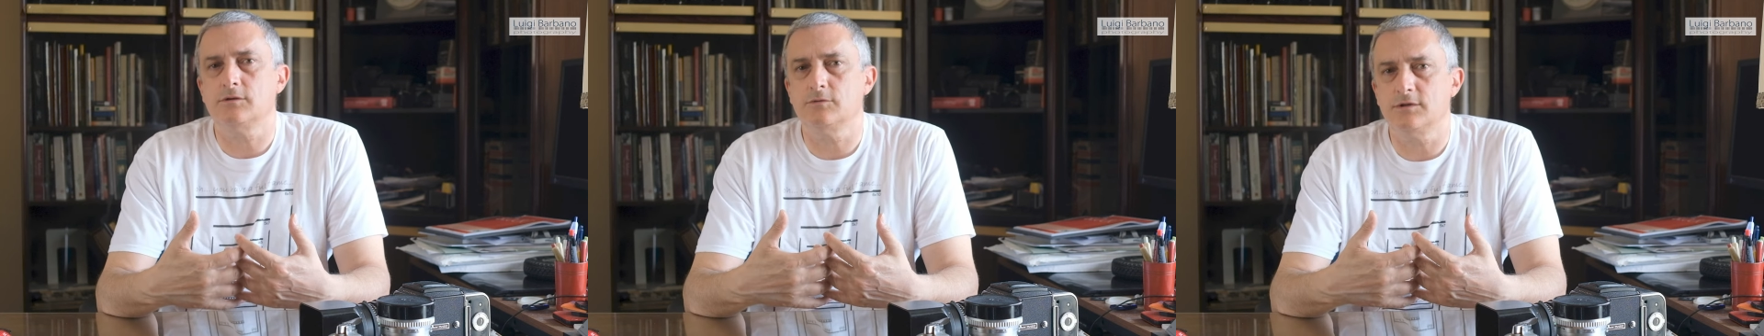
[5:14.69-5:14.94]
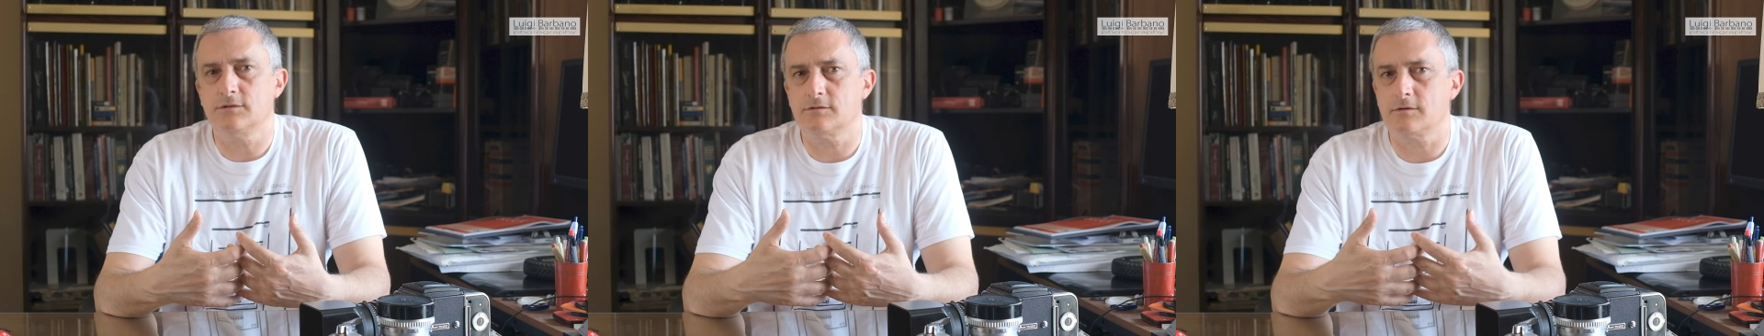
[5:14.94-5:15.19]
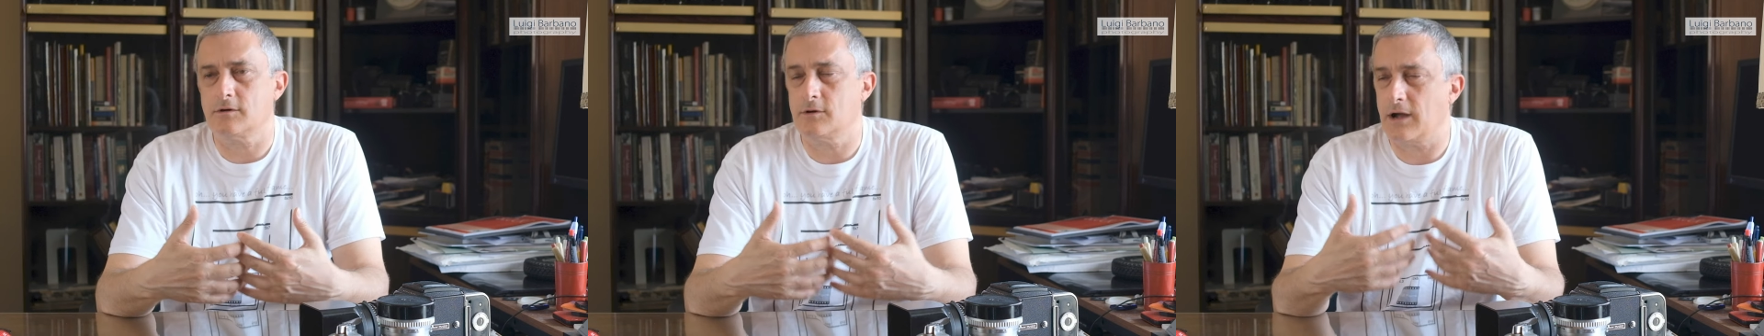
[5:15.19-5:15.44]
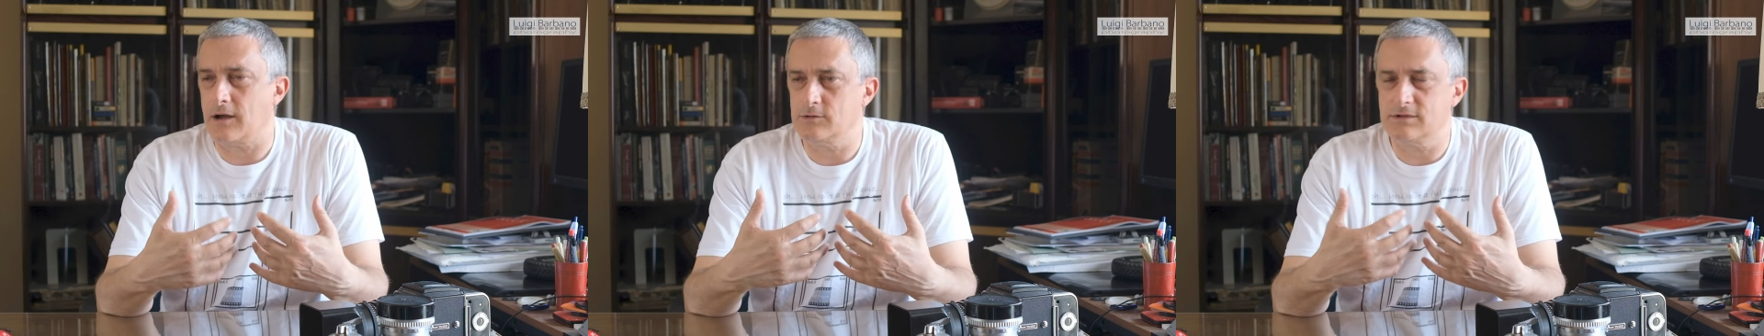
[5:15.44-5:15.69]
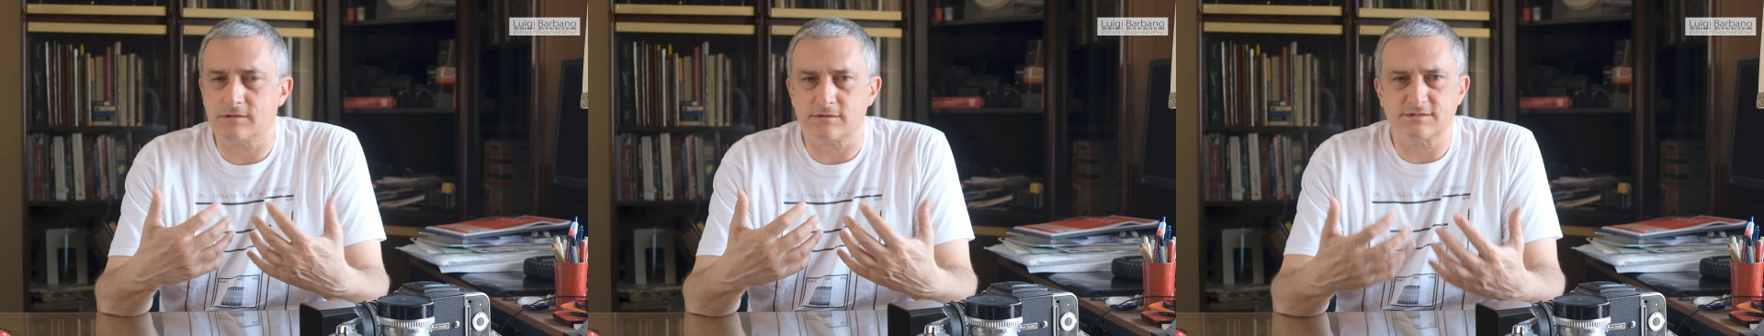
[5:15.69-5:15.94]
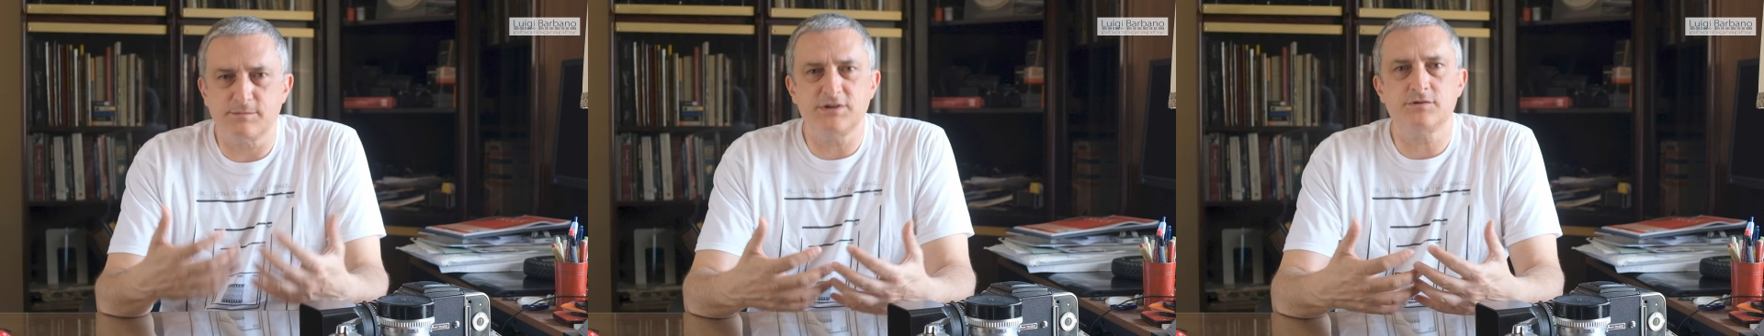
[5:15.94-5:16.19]
you need to know how the
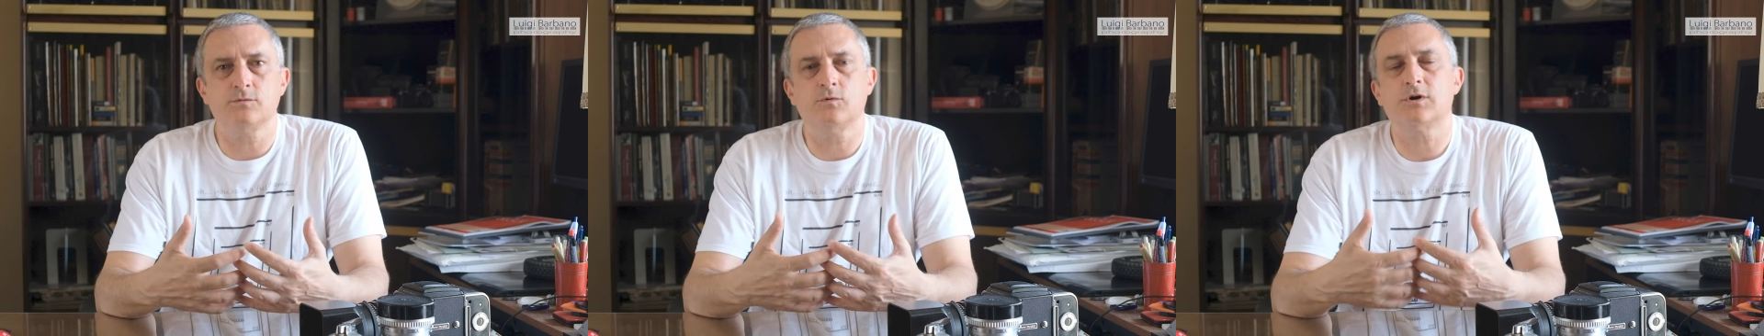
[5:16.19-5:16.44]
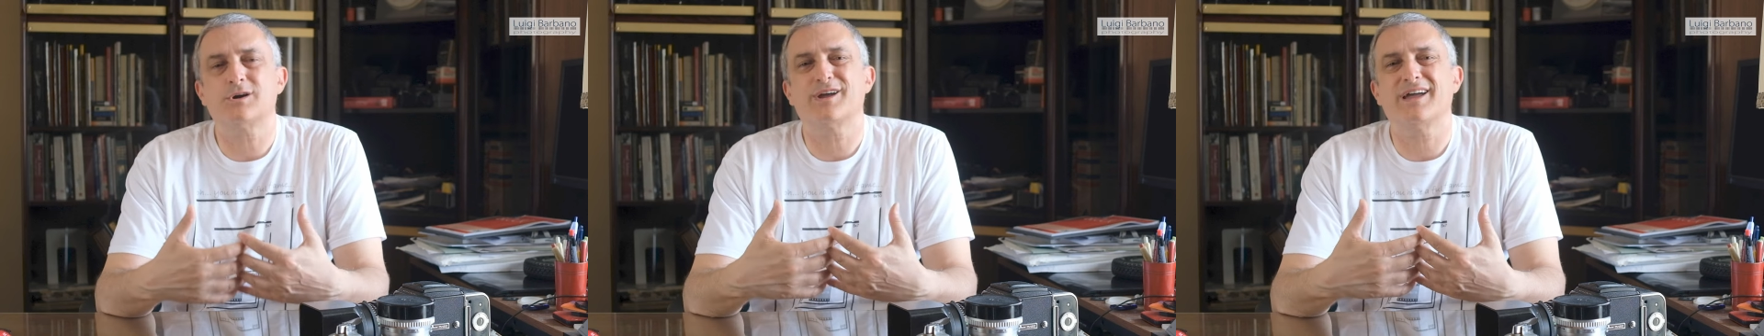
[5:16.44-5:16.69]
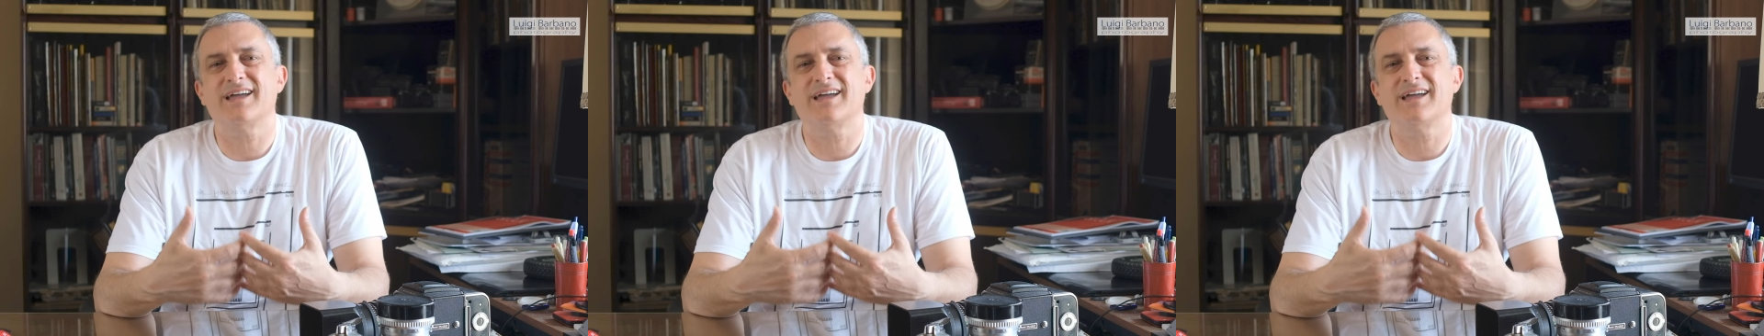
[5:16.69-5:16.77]
transmission work,